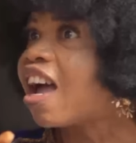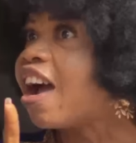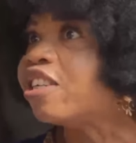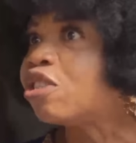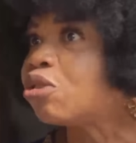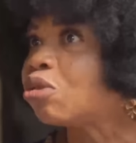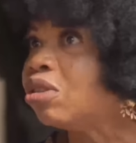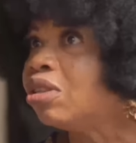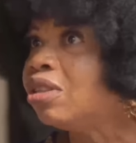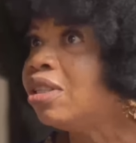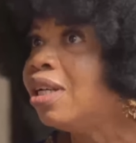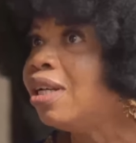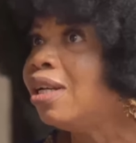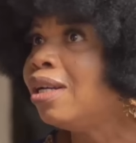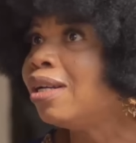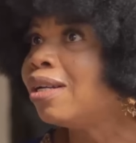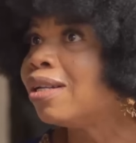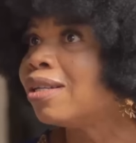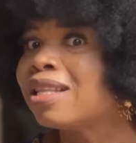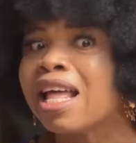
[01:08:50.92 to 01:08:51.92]
title,
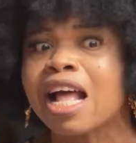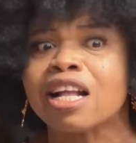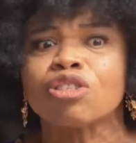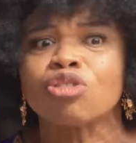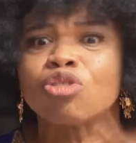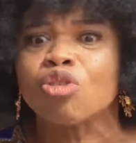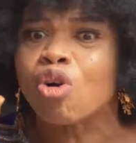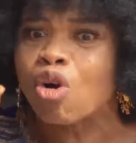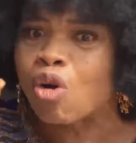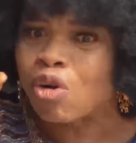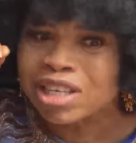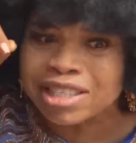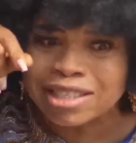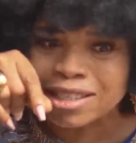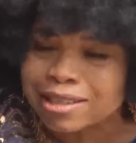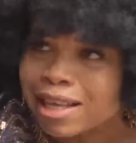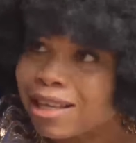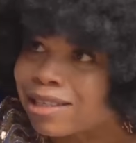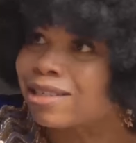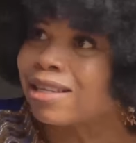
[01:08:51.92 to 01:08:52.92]
that you
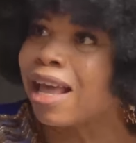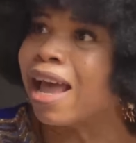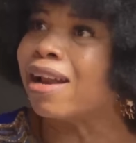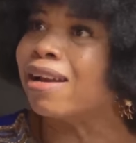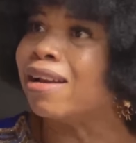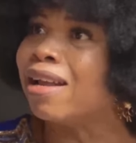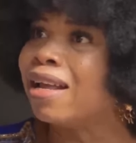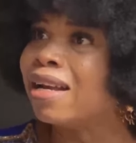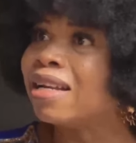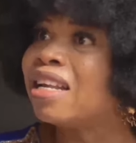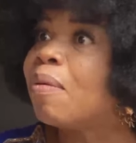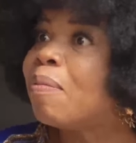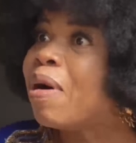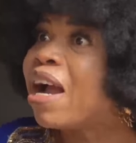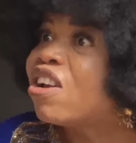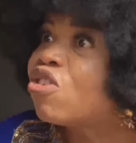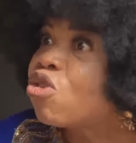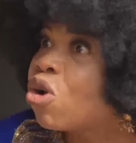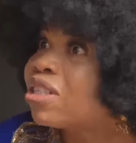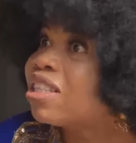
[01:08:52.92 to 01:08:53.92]
insisted that
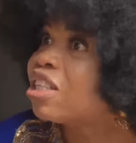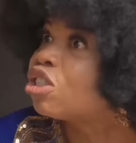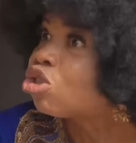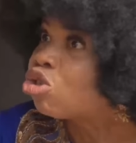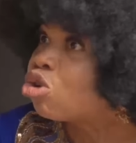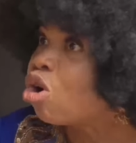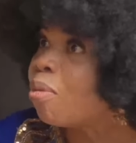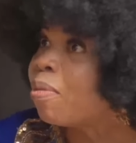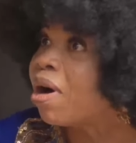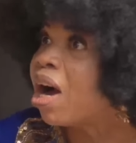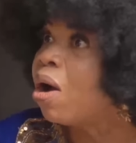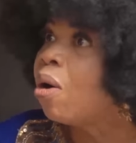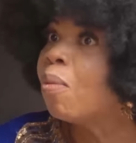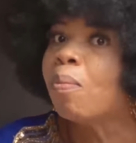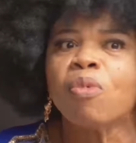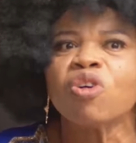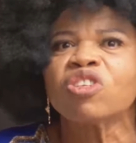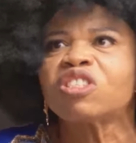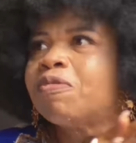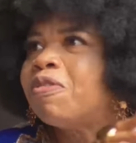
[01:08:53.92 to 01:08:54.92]
my daughter Chioma
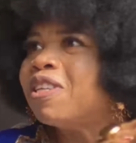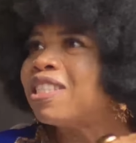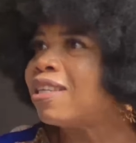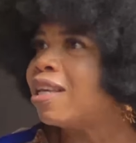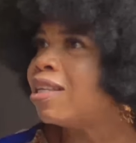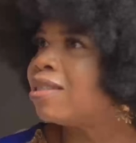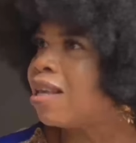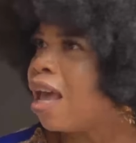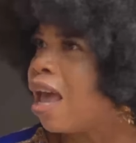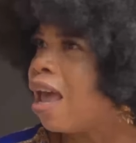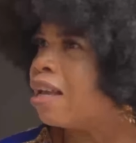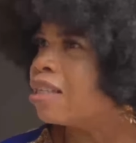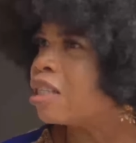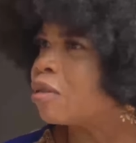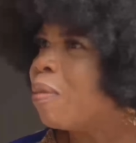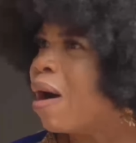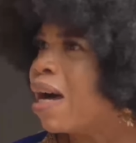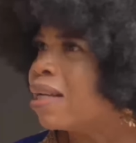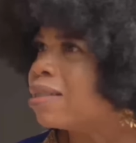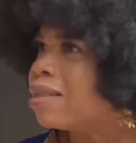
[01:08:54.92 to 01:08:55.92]
must visit
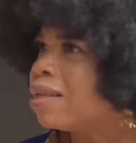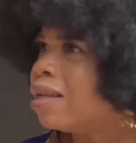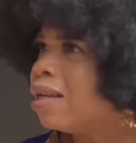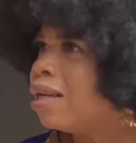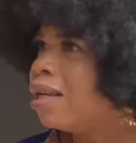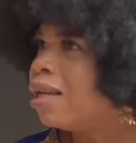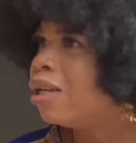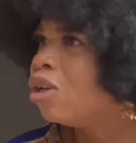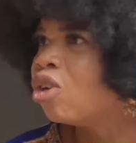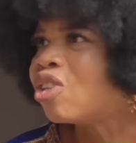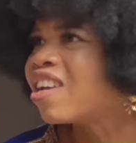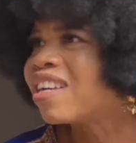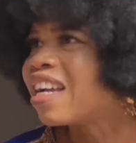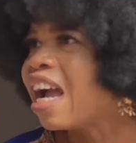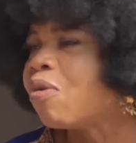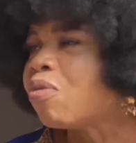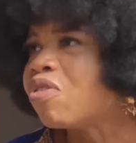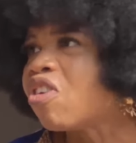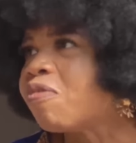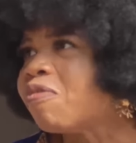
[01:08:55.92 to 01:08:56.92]
Smart. You think
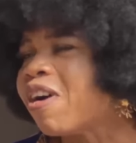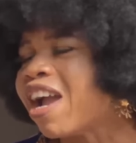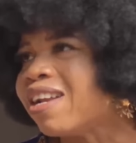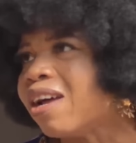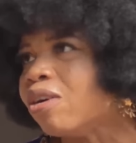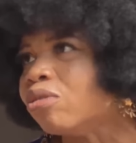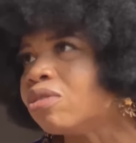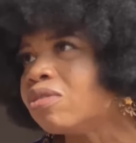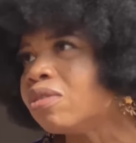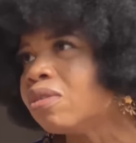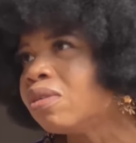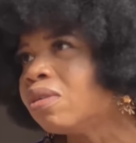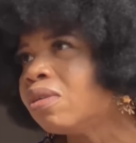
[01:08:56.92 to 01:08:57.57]
I will not find out?